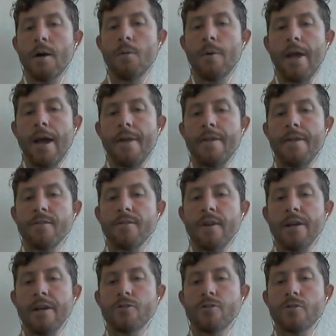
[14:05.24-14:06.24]
we had this
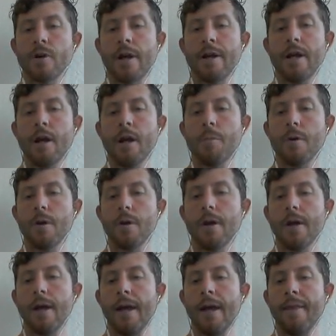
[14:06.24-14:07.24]
nice trend up,
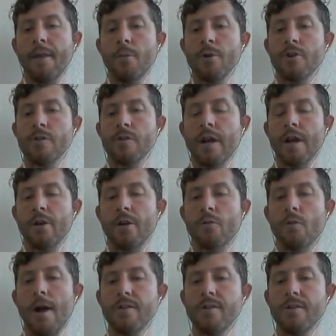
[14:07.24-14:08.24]
and then we just kind of
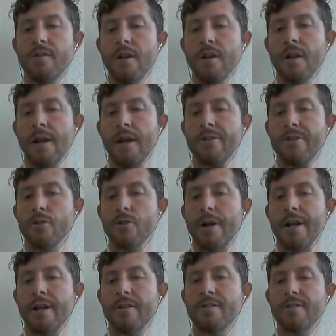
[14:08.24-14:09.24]
rested and
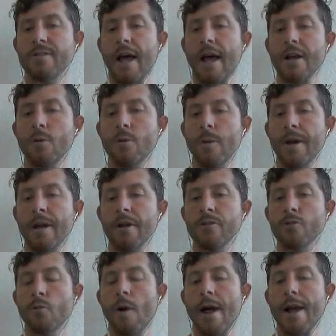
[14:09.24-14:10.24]
traded
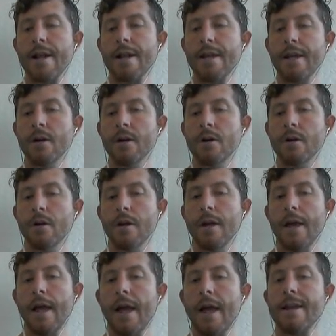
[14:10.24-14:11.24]
sideways right here,
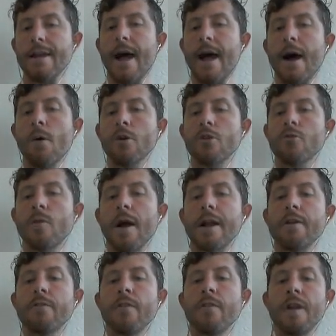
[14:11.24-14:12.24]
and now it's
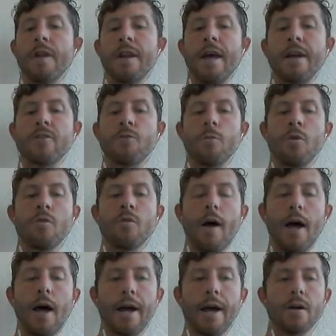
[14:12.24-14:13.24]
ready for the next move
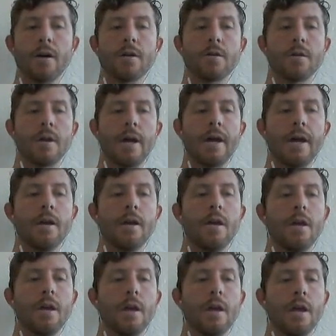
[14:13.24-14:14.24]
higher. Okay,
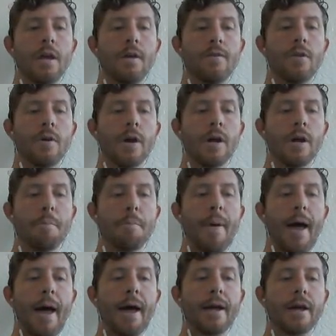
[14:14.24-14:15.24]
if you kind of
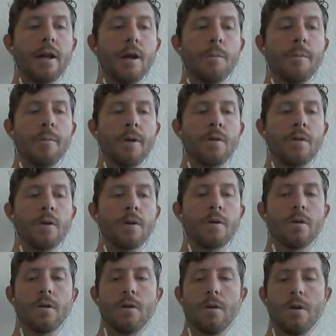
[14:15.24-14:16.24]
back it up and look